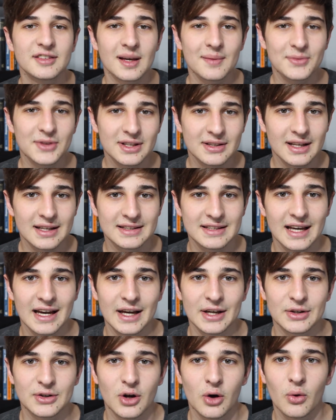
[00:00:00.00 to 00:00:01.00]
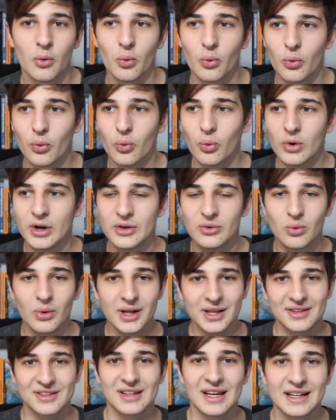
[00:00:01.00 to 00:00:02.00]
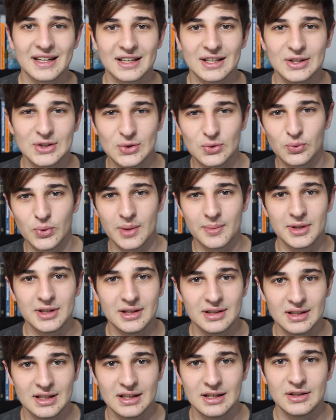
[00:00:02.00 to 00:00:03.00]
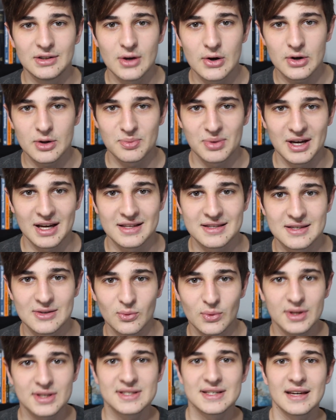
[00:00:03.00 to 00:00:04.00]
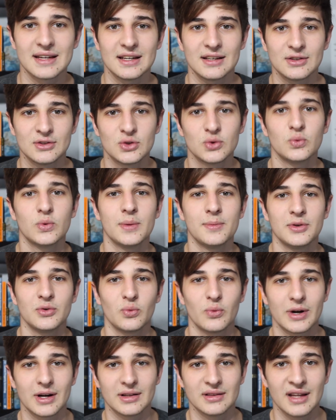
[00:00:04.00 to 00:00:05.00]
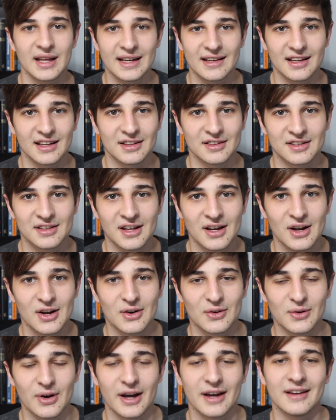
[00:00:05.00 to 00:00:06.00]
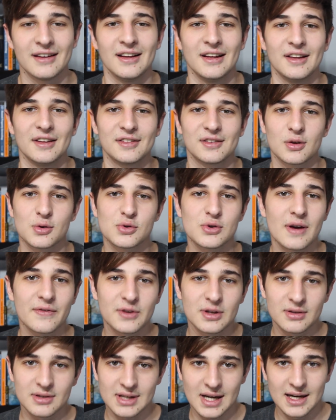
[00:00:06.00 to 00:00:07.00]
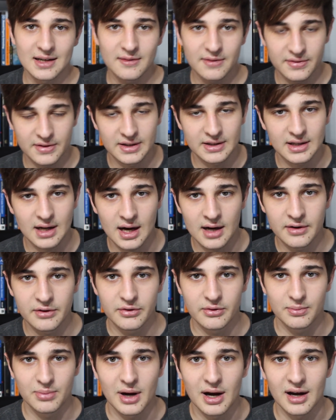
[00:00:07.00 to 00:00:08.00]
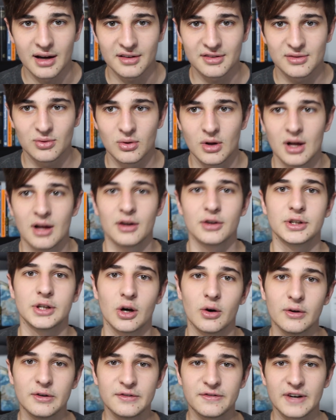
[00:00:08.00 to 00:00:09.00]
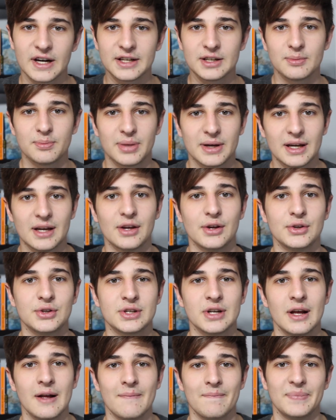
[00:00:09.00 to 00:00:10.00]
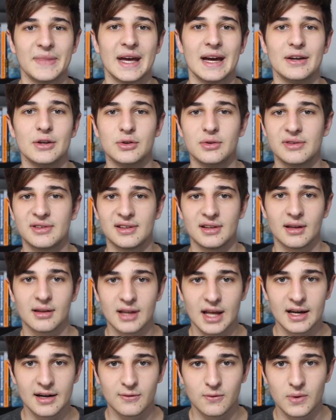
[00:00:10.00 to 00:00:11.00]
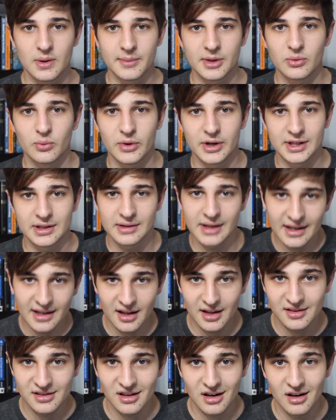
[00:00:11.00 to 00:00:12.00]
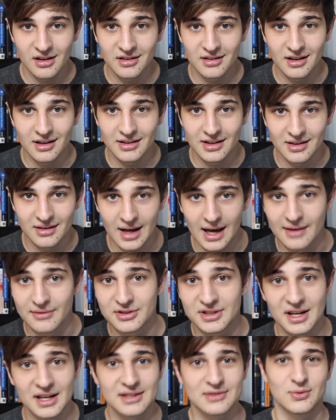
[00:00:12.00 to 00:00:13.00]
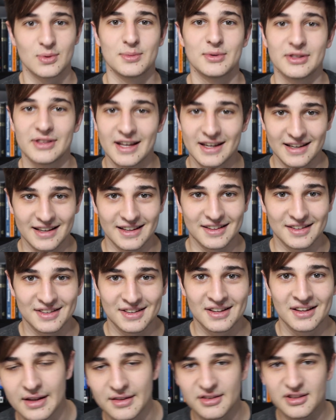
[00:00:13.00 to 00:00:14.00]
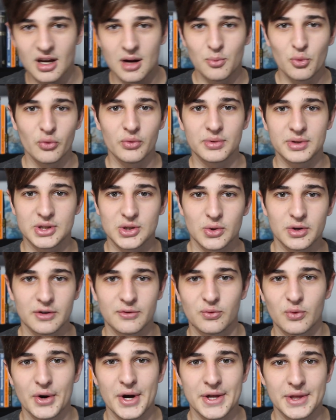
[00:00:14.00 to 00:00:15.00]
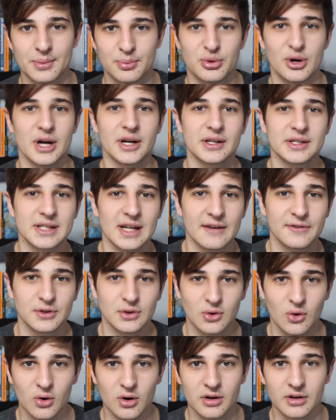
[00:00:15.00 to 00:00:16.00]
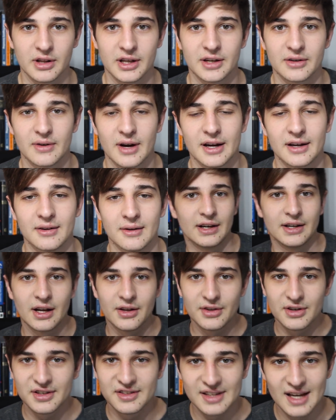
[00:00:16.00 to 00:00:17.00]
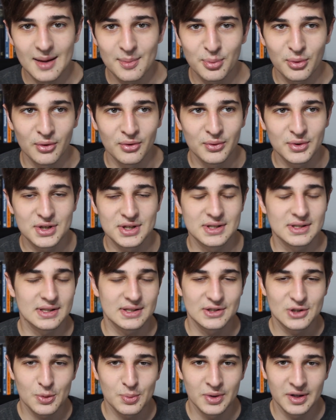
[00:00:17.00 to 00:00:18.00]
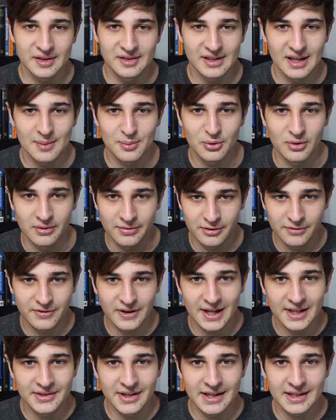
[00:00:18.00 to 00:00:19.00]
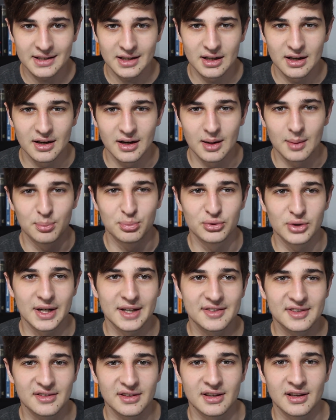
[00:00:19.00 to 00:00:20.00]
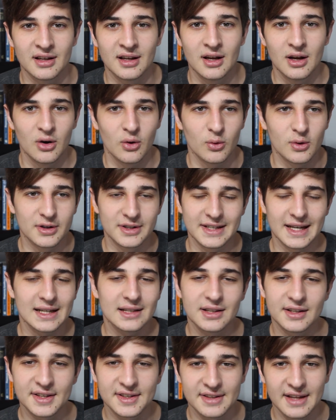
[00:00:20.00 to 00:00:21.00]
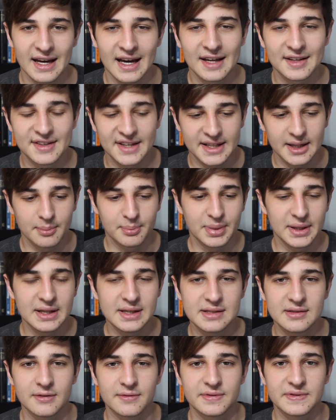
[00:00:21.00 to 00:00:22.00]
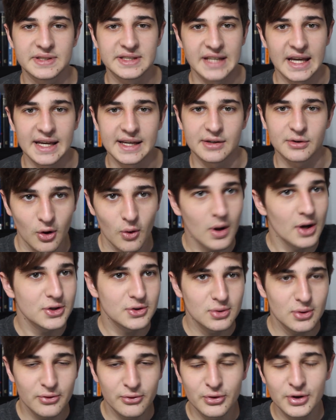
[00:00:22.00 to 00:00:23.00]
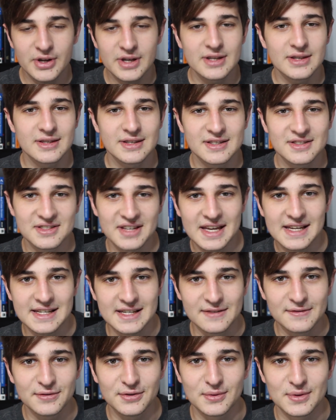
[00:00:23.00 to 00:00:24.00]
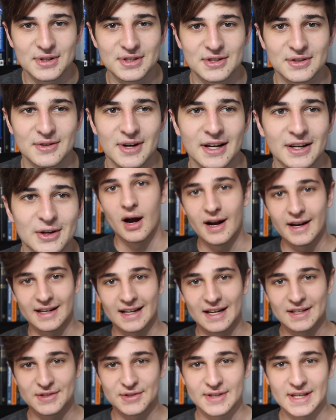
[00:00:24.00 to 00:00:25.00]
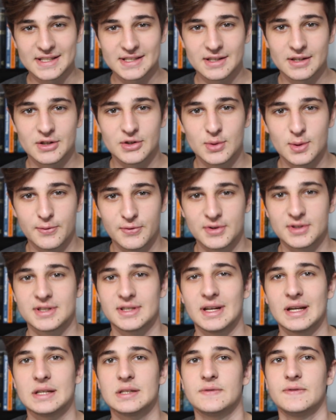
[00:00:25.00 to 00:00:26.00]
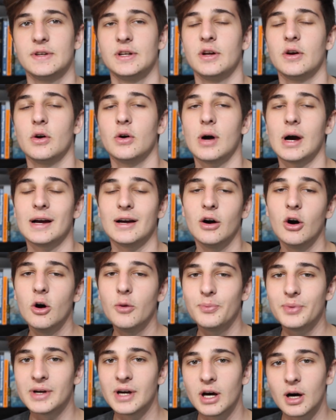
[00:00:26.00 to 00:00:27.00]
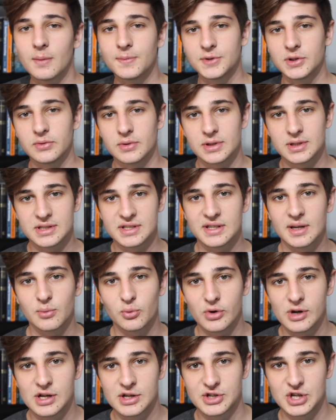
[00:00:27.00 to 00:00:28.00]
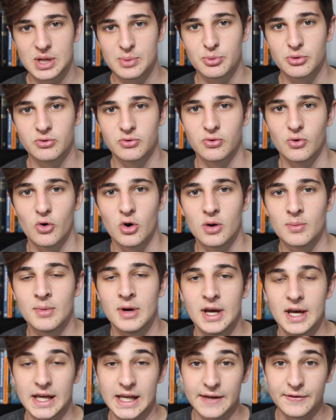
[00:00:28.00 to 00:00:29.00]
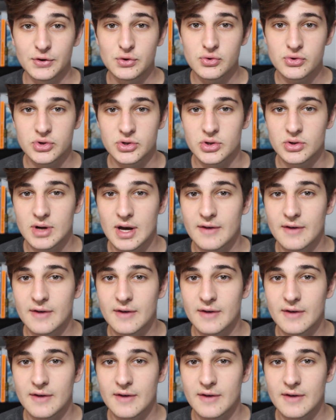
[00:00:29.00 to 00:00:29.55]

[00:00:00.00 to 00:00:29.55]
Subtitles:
something like that. In what setting do women need yoga pants? In what setting do women wear leggings, right? So you have to kind of think out of the box. Go and find a page that you see a lot of women wearing leggings on, and then advertise women leggings. In some sort of way, the products have to correlate, right? Another example, which is a stupid example, if you find like a bracelet or a necklace that has like a piece of steak, go on to a freaking steak influencer, right? All right, guys, so that's gonna do it for today's video. I hope it helped you in some way, shape, or form. If you still